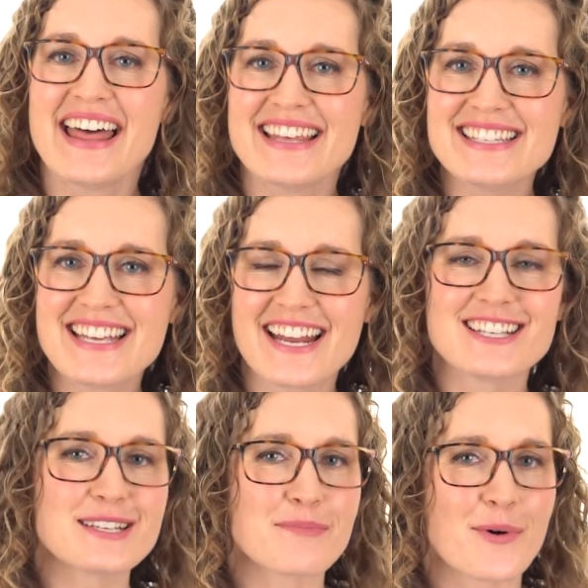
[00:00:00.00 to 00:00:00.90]
This data
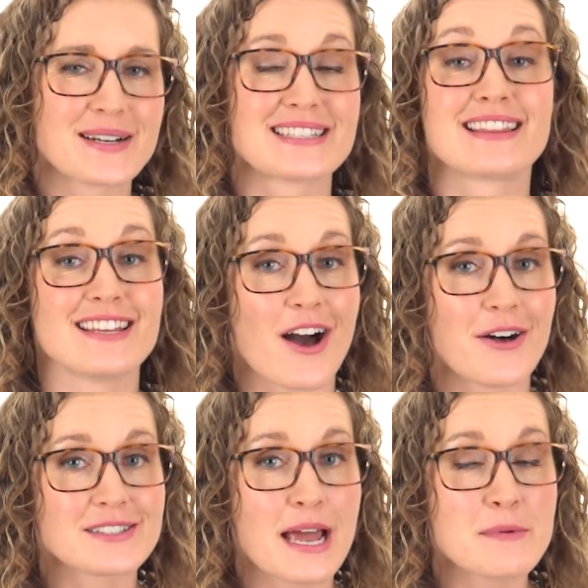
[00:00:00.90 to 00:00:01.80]
supports that the
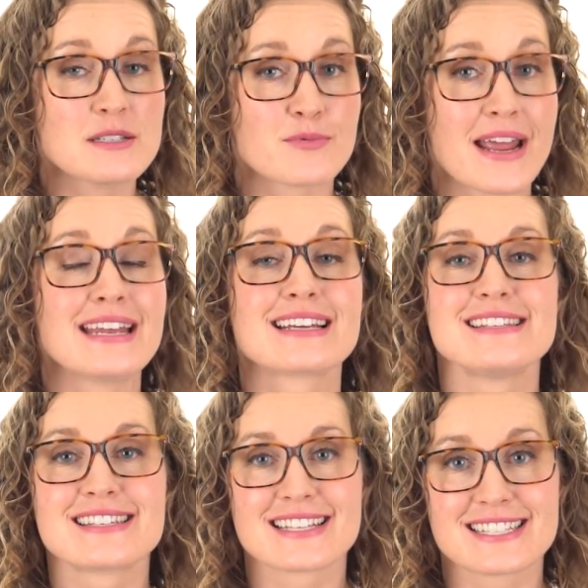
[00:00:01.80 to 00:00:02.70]
Alzheimer's brain
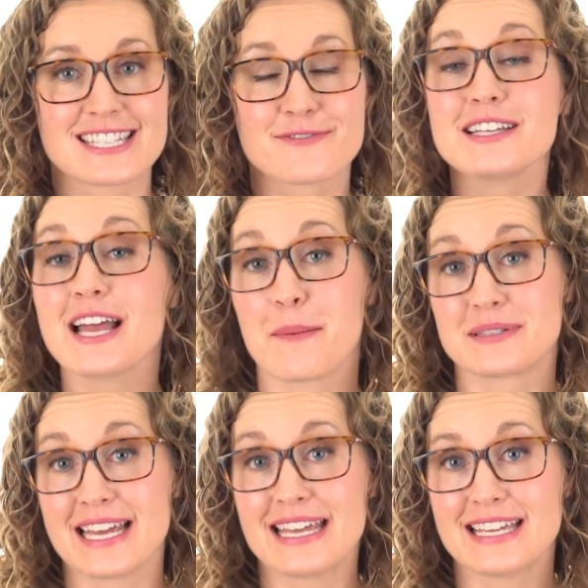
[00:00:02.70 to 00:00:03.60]
can successfully
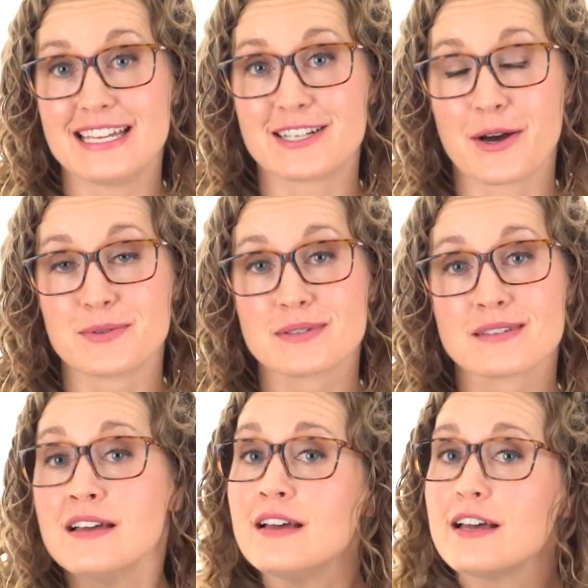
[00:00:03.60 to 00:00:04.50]
uptake ketones,
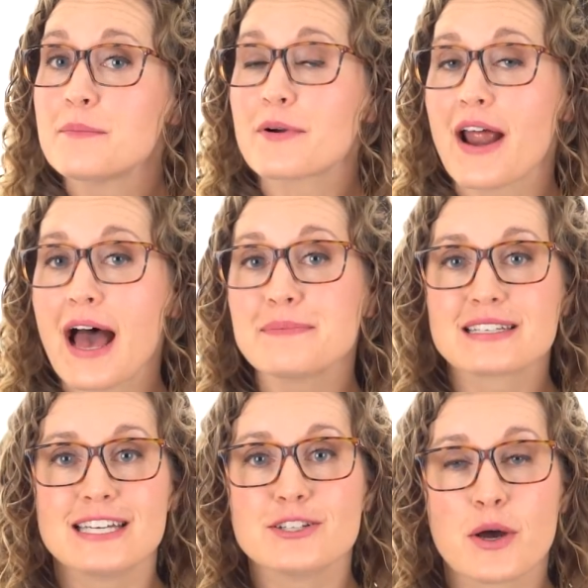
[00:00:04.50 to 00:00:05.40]
and perhaps
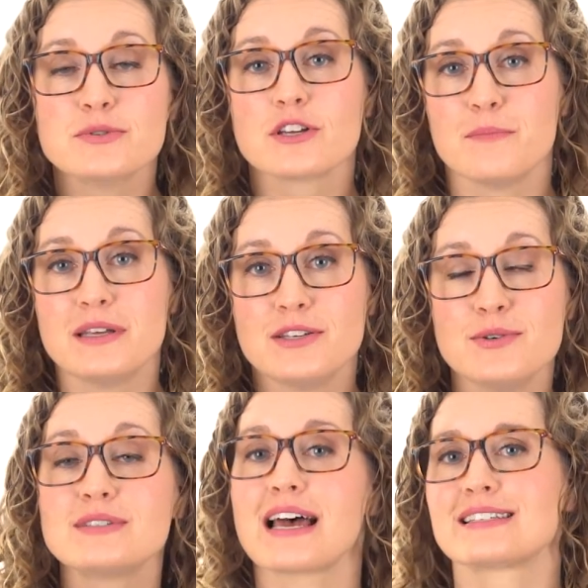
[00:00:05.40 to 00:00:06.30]
ketones could be
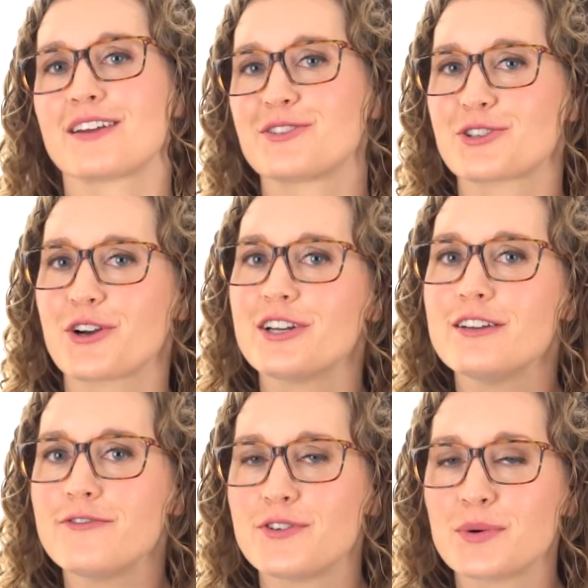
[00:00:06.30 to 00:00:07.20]
used as an
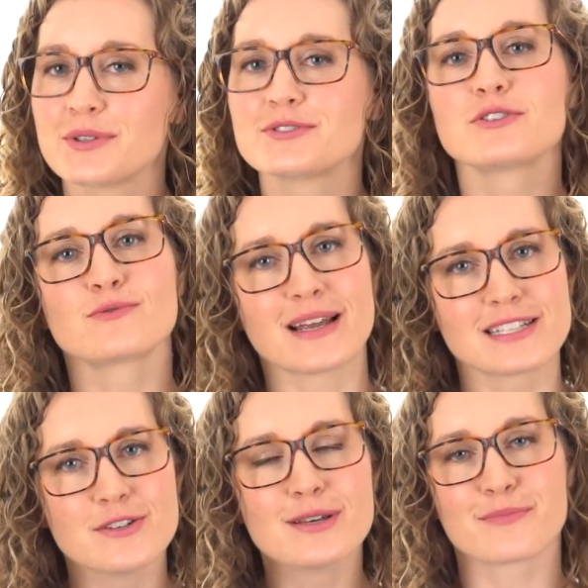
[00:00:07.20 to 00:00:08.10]
alternative fuel to
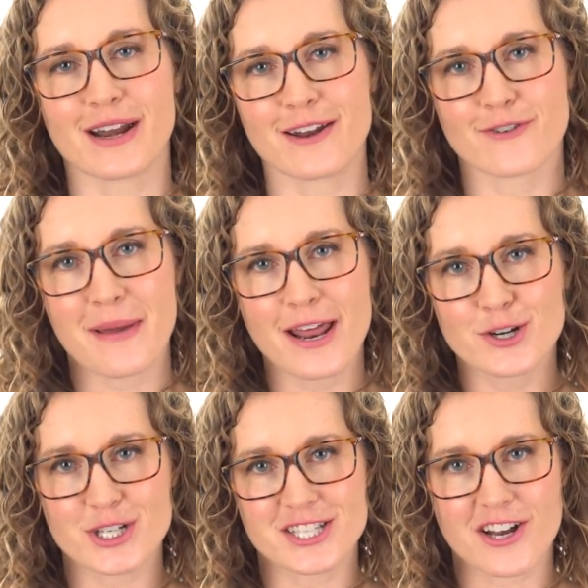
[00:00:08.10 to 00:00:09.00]
rescue the brain from energy